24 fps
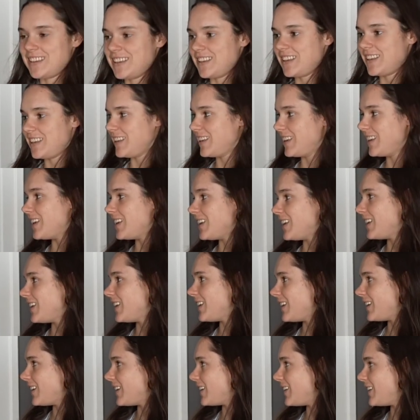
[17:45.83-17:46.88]

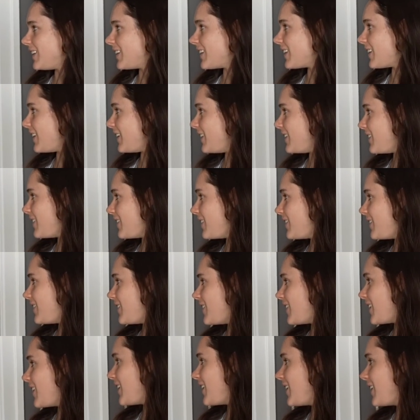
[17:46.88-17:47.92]
And I
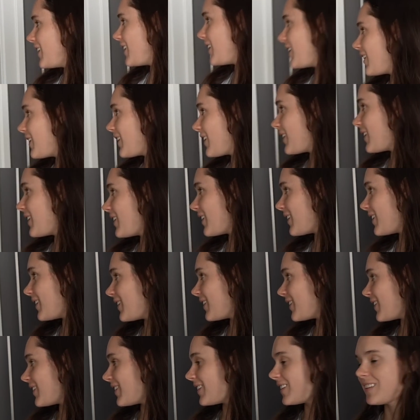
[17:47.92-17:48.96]
think
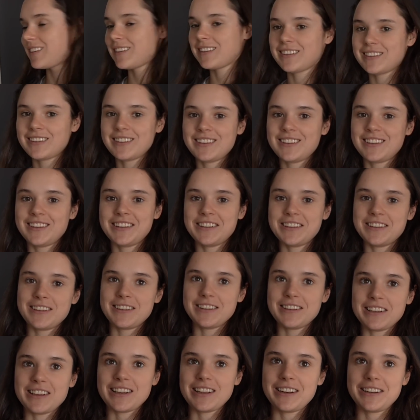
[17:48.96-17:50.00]

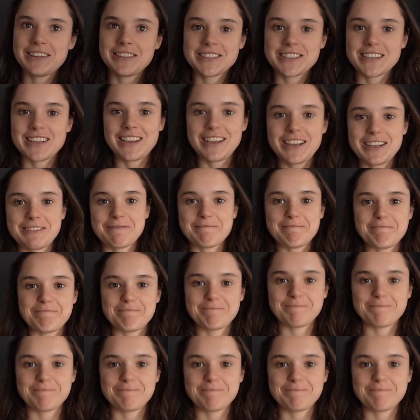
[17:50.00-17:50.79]
that is it.